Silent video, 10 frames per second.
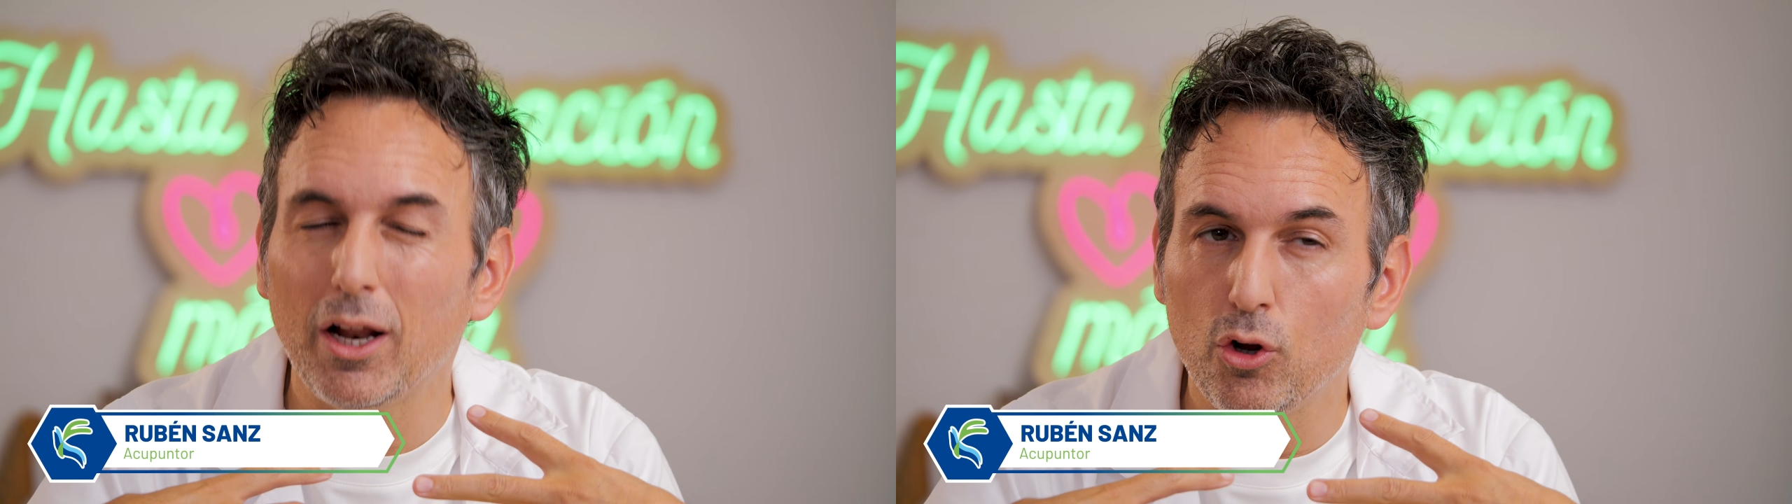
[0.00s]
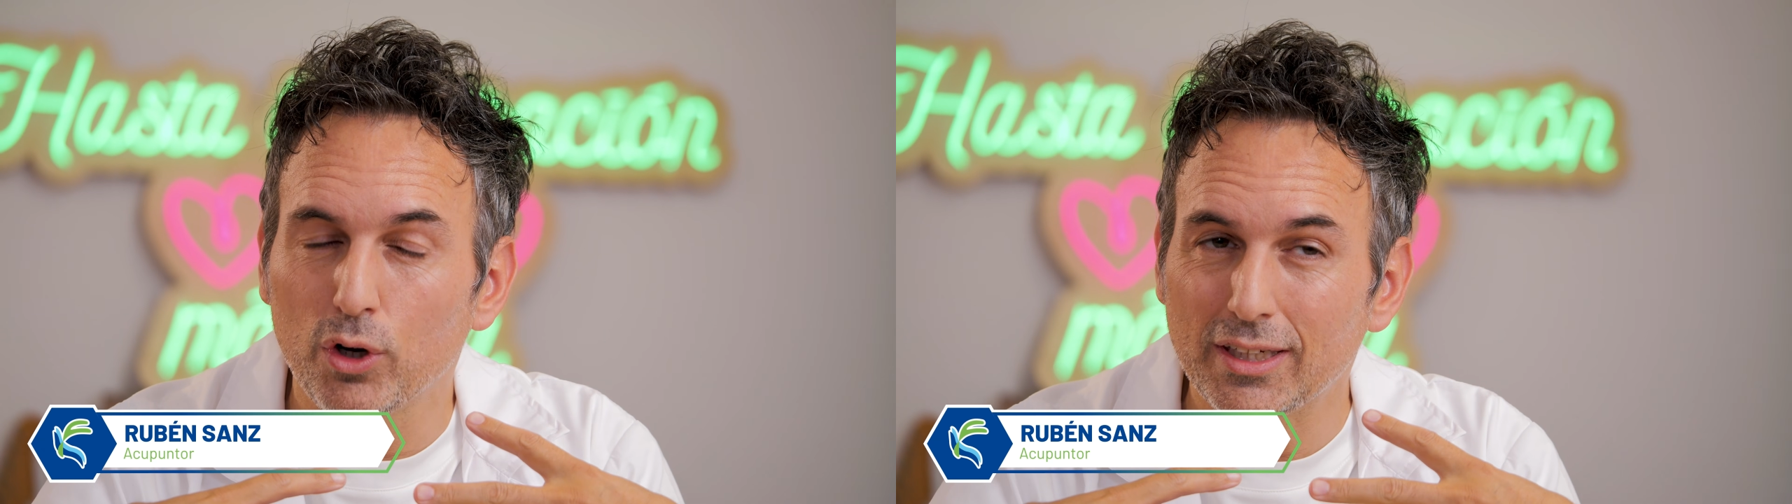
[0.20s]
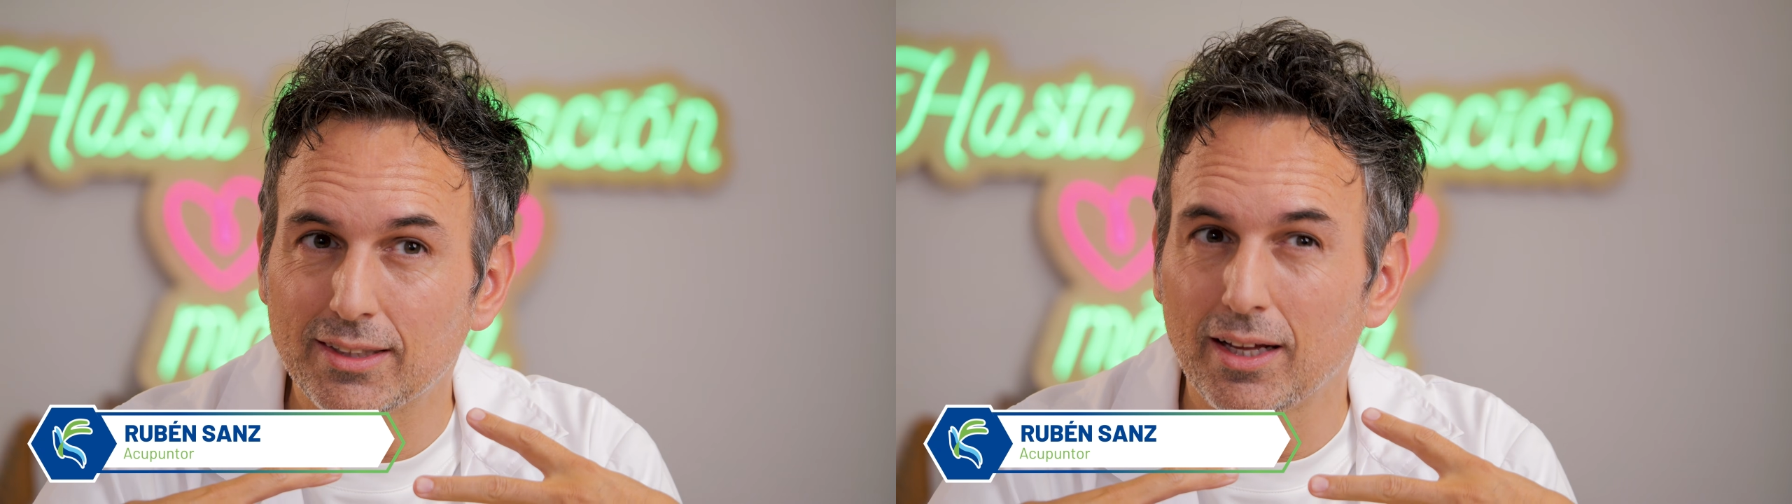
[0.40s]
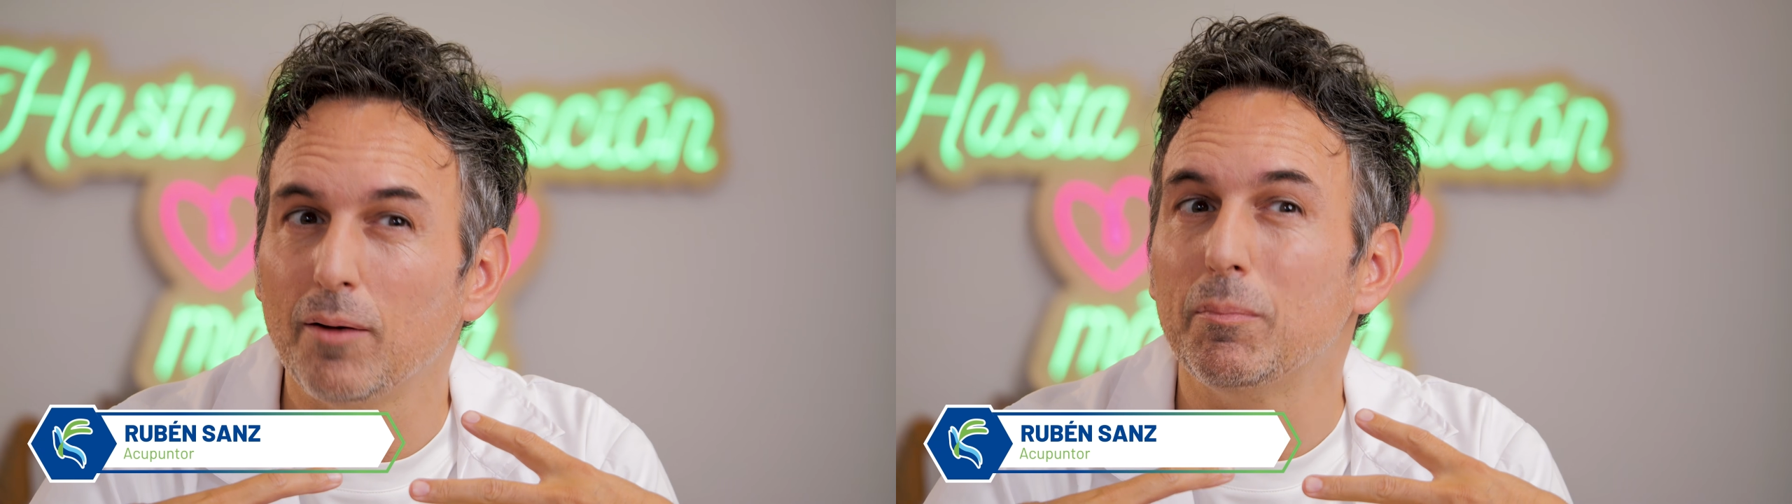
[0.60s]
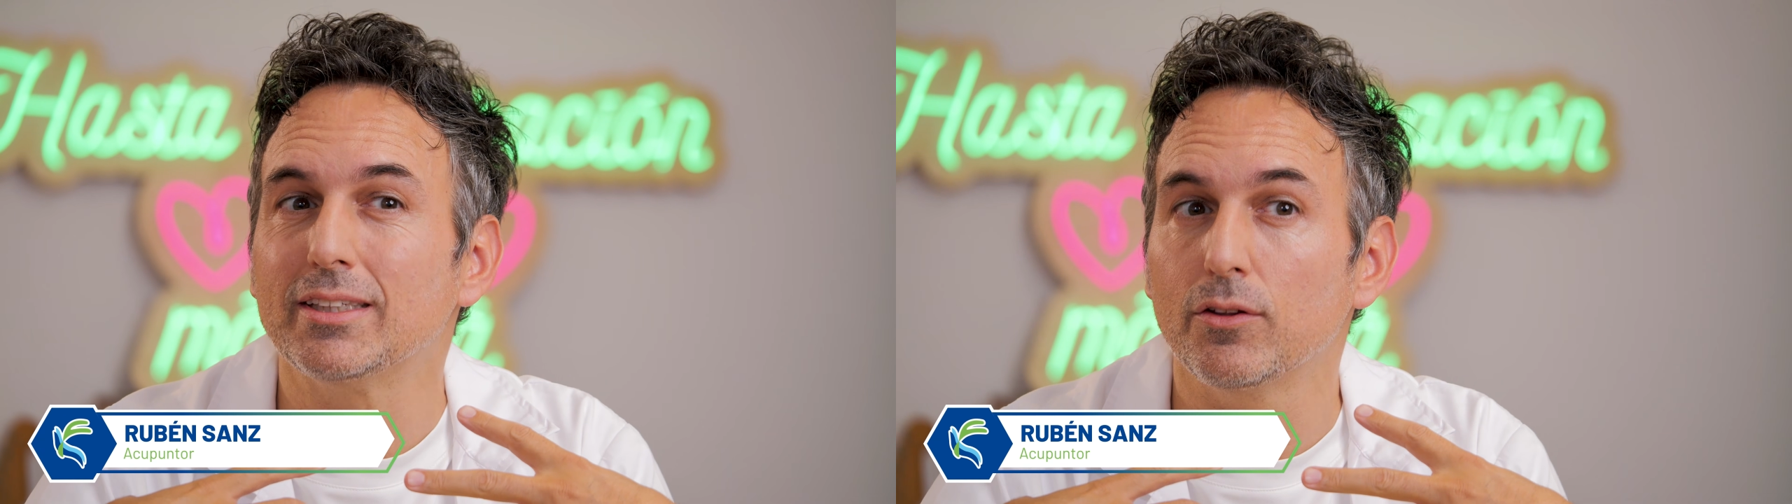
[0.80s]
wrong inside
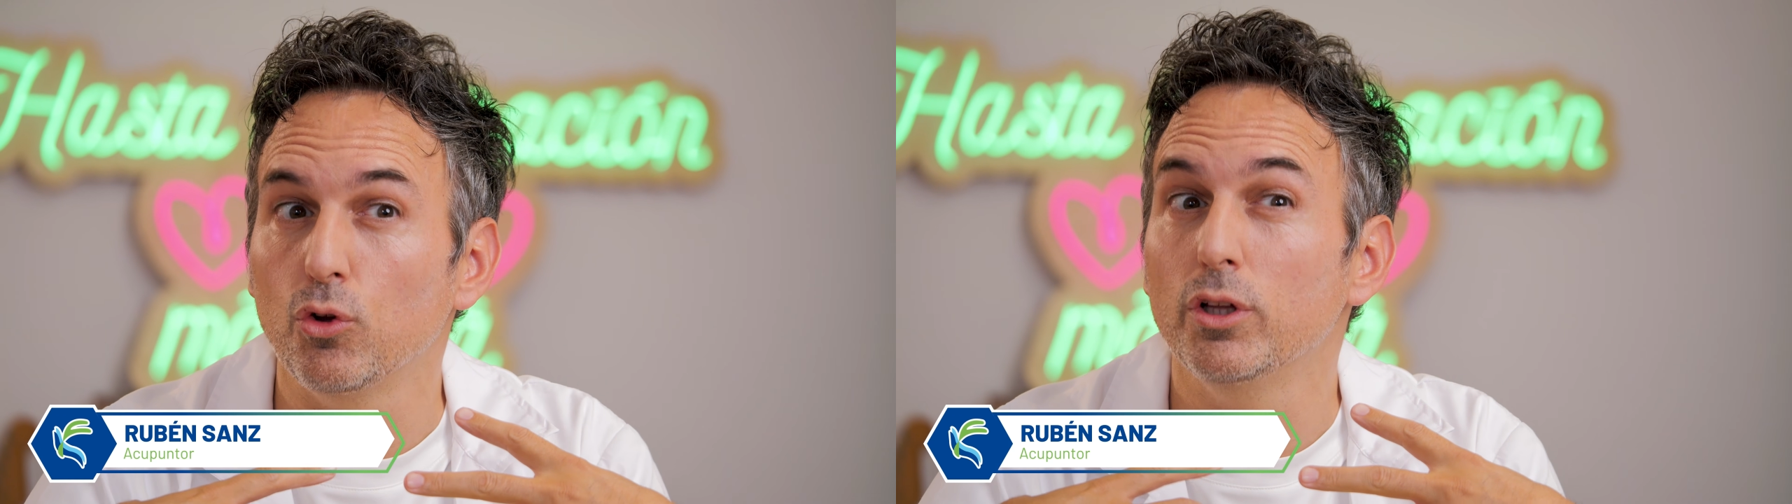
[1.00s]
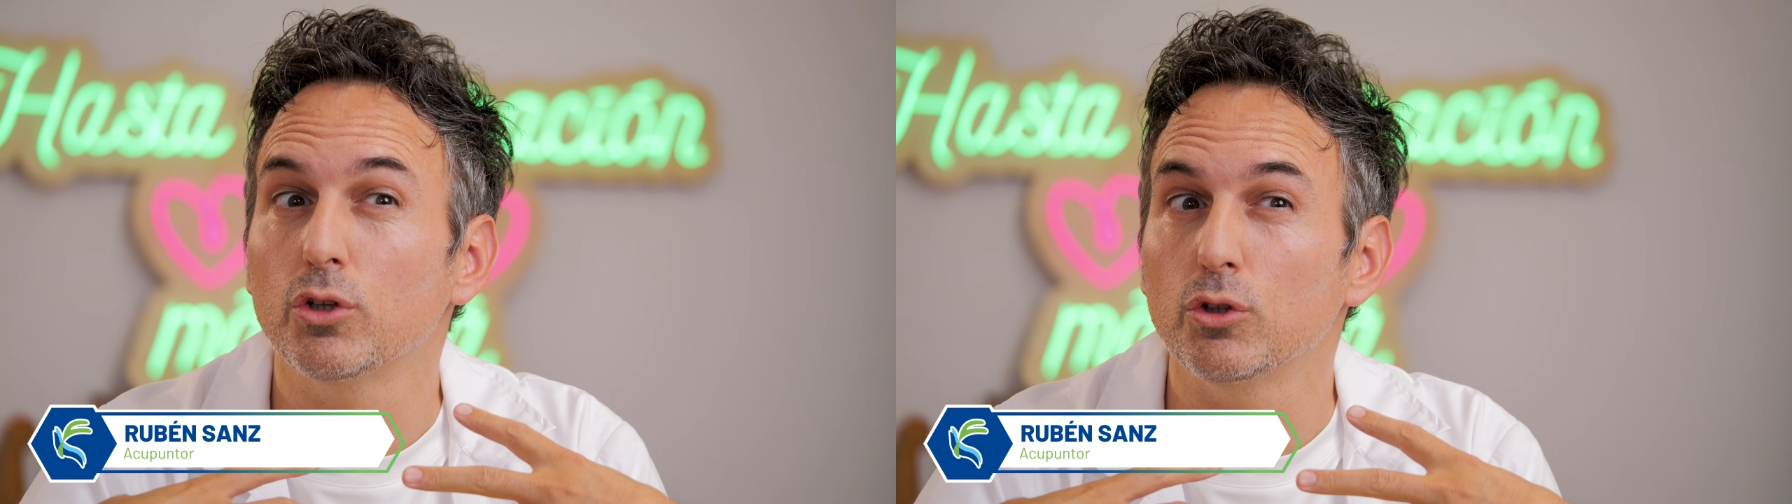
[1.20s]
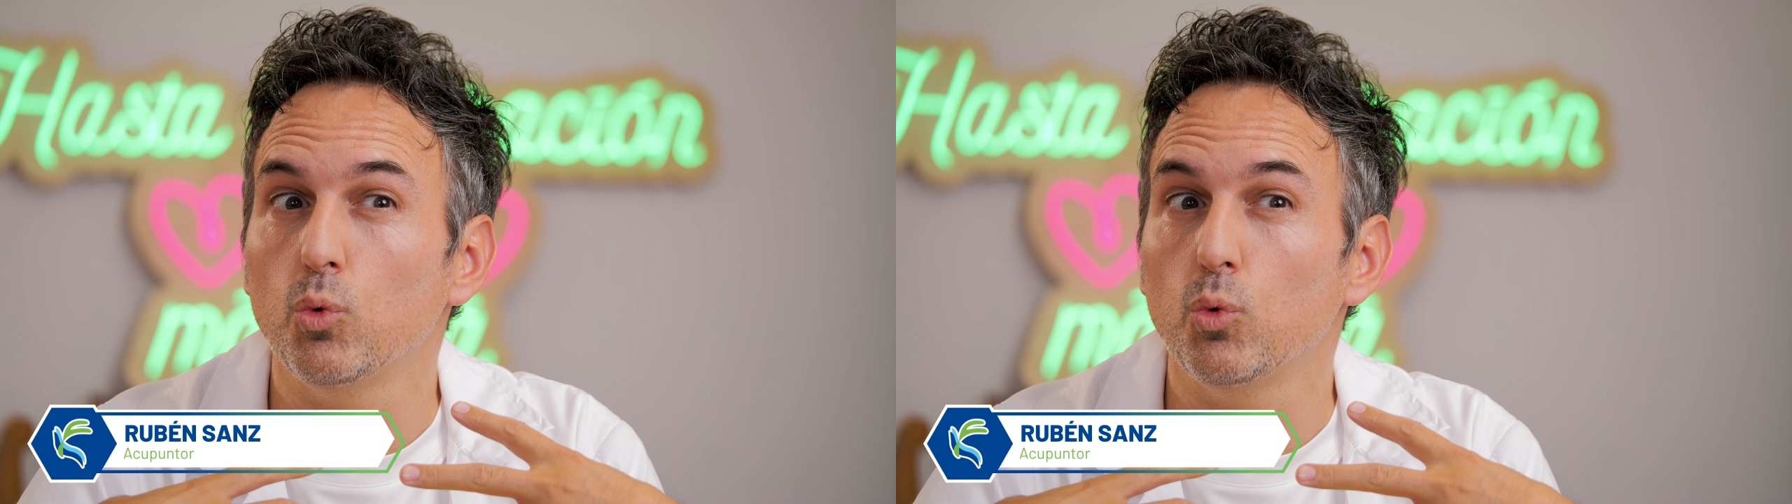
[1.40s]
your body?